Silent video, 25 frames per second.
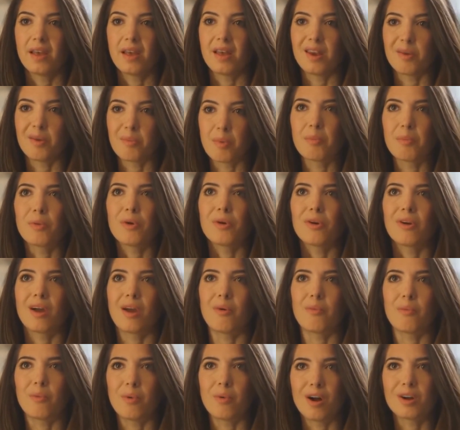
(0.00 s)
And I remember
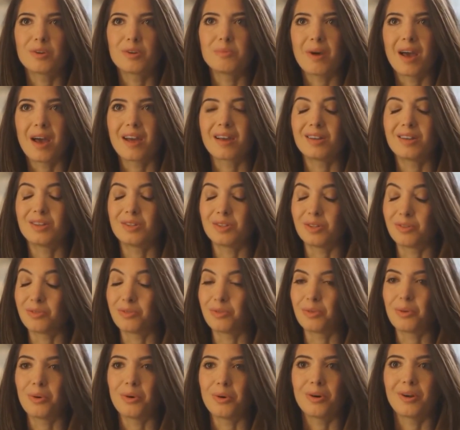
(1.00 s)
I walked back into the
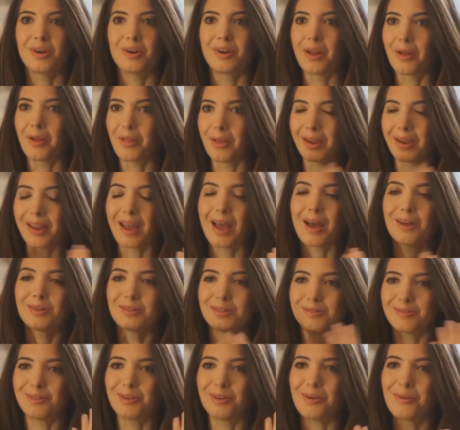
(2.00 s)
floor and I had
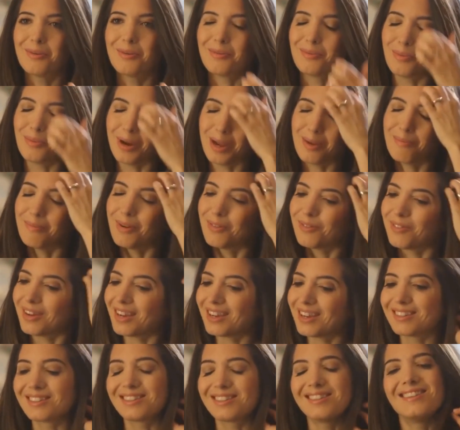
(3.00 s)
to, wipe my
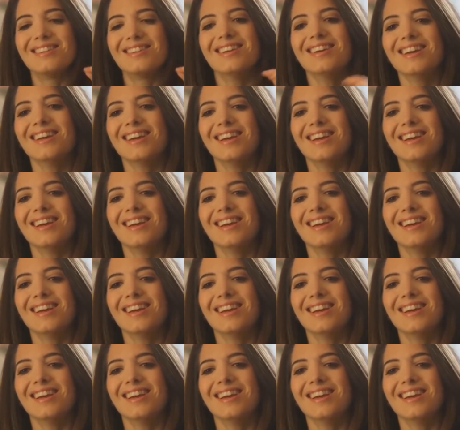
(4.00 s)
face. And